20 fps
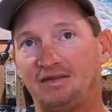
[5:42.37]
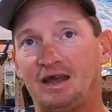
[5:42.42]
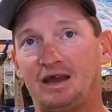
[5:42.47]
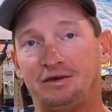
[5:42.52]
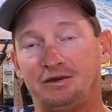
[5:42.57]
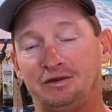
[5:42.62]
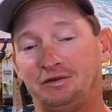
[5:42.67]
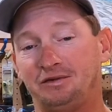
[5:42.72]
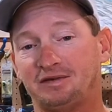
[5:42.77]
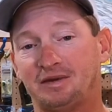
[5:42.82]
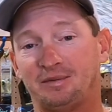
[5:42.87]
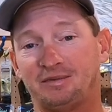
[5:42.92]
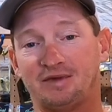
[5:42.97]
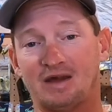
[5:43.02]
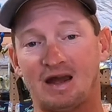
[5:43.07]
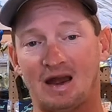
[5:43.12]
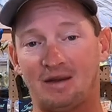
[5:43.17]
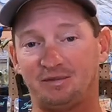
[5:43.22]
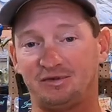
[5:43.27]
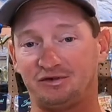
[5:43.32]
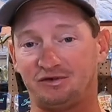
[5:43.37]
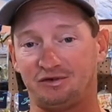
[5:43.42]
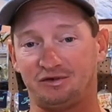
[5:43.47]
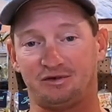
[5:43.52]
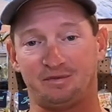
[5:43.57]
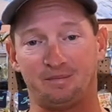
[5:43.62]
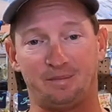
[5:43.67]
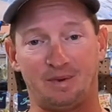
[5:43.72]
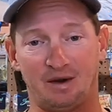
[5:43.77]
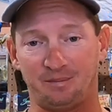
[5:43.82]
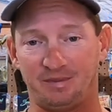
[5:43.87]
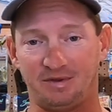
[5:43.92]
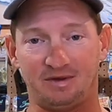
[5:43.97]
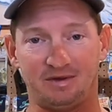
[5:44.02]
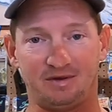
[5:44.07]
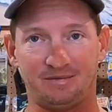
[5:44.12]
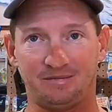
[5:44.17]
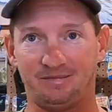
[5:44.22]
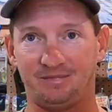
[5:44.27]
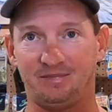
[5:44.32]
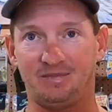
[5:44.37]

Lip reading: They do sometimes just bump it